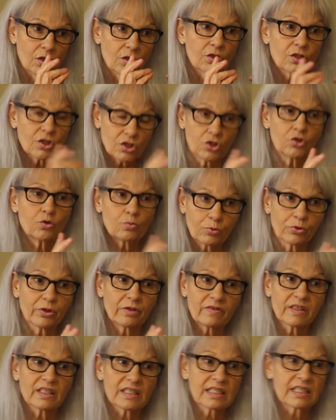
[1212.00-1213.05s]
the 2
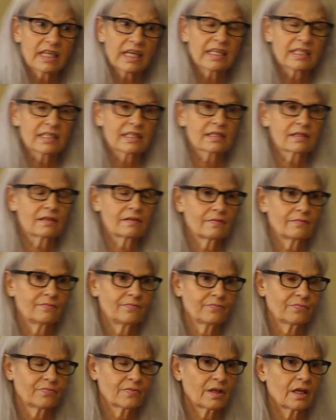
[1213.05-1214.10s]
previous days.
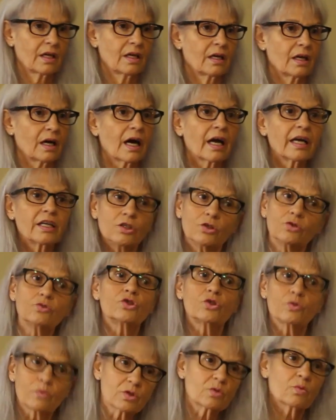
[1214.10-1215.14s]
I knew
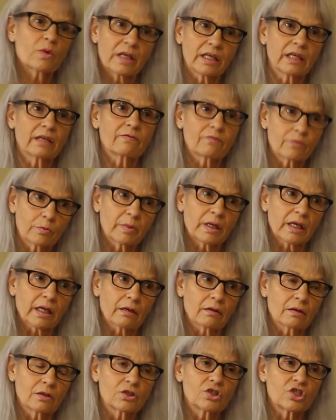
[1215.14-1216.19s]
she was waiting for me.
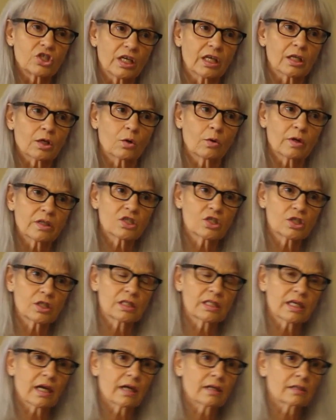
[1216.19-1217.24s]
She had a question
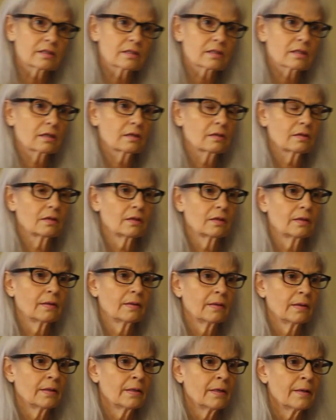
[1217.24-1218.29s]
to ask.
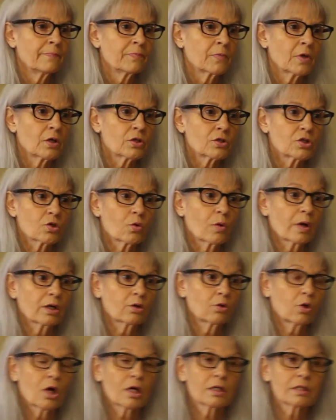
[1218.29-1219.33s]
So I
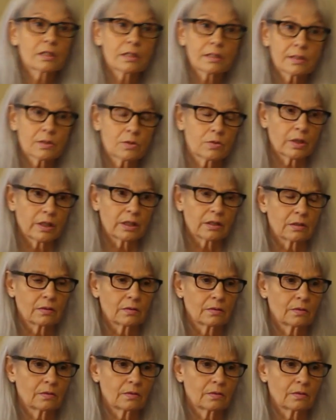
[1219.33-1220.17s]
crossed the street